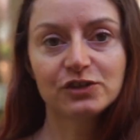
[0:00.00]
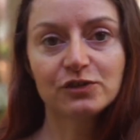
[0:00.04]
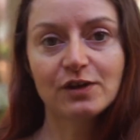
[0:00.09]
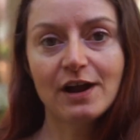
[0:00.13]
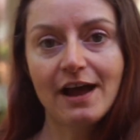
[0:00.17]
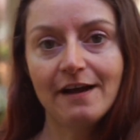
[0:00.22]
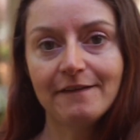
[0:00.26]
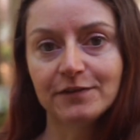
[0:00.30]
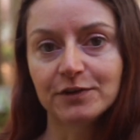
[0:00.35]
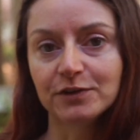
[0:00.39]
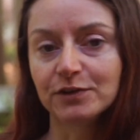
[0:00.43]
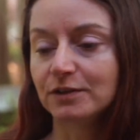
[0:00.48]

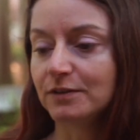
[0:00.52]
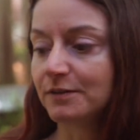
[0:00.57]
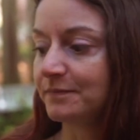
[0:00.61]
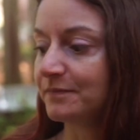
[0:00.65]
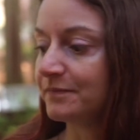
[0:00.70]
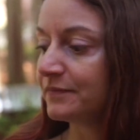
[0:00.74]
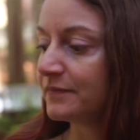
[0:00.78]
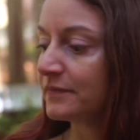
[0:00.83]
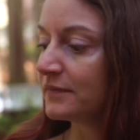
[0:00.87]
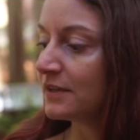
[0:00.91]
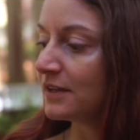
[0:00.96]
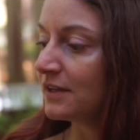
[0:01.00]

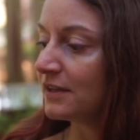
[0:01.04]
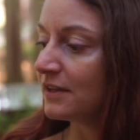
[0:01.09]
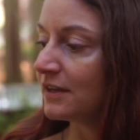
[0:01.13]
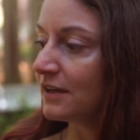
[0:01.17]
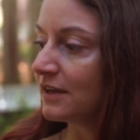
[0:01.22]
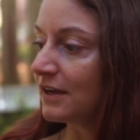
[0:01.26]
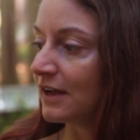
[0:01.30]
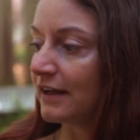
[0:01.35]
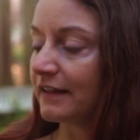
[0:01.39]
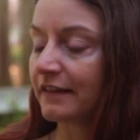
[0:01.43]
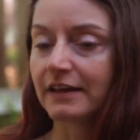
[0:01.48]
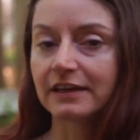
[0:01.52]

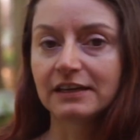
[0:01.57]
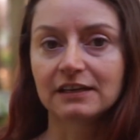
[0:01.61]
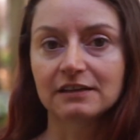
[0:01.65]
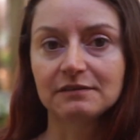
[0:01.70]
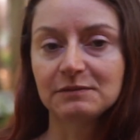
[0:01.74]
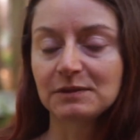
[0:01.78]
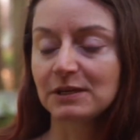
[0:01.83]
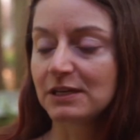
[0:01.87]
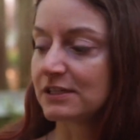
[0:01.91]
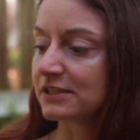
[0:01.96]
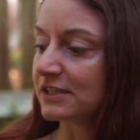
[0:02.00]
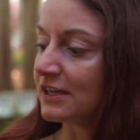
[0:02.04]
I like it
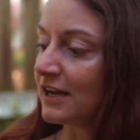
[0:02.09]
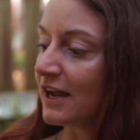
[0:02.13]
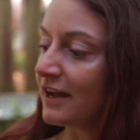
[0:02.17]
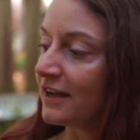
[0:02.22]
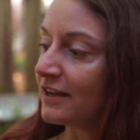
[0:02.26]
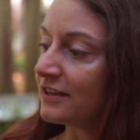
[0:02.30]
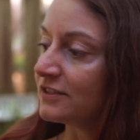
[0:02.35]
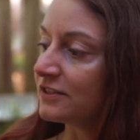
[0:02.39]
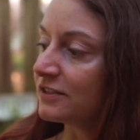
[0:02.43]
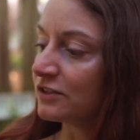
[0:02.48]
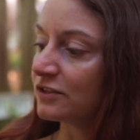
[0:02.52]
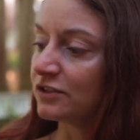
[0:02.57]
because it has